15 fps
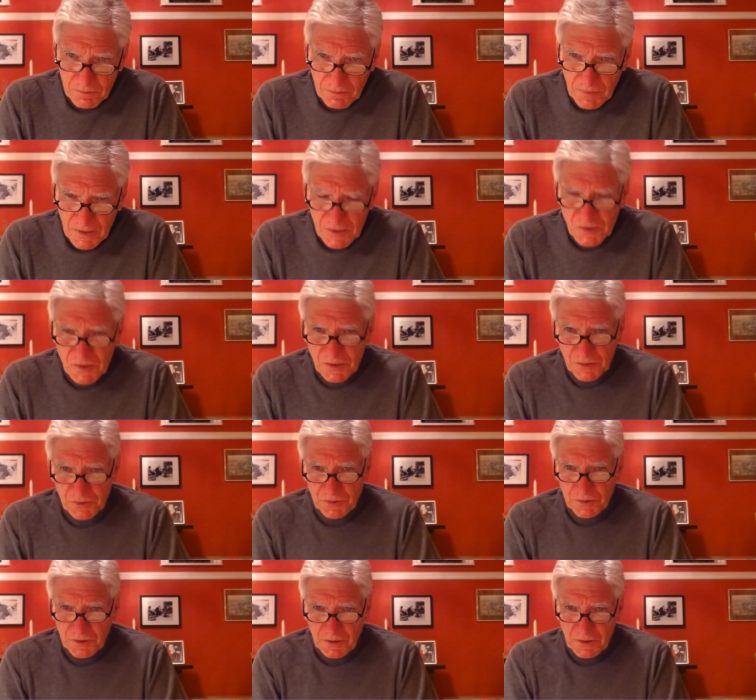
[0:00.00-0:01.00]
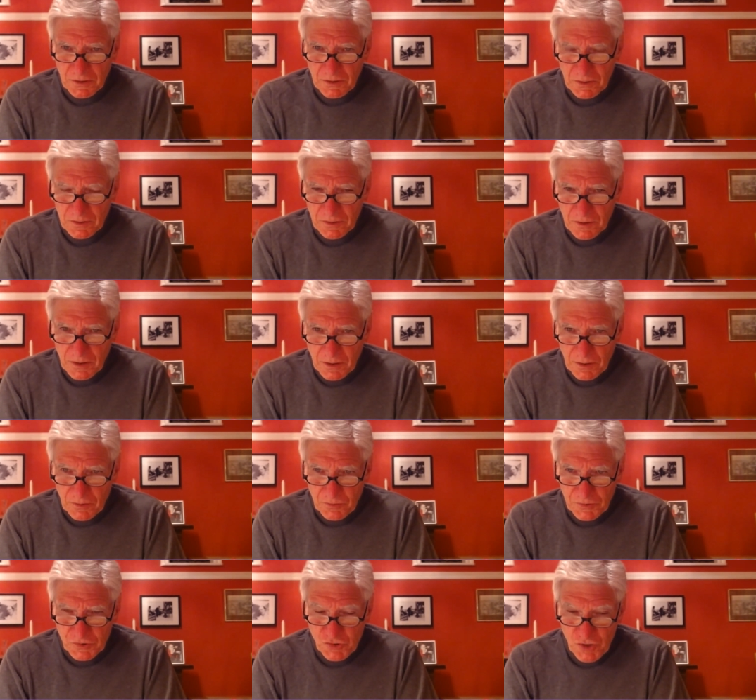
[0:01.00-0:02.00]
basically uh,
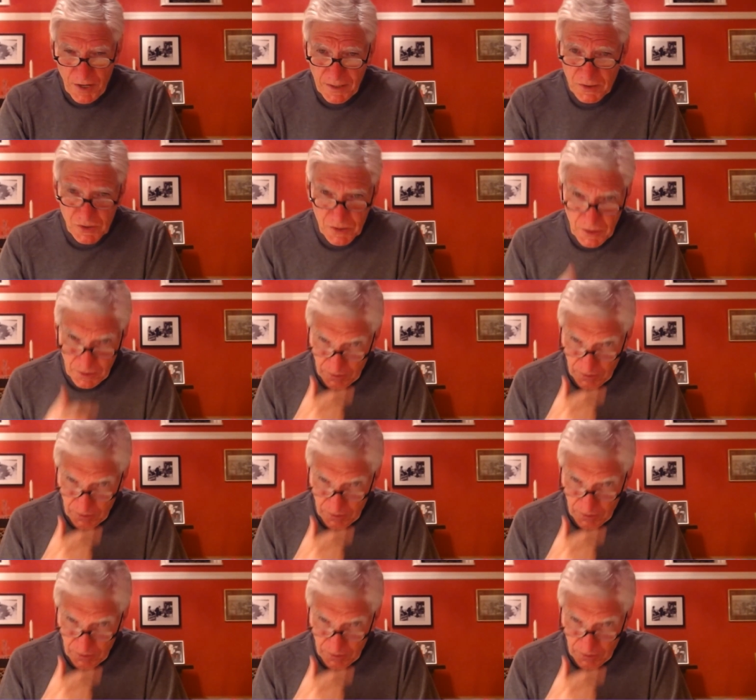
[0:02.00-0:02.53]
rejecting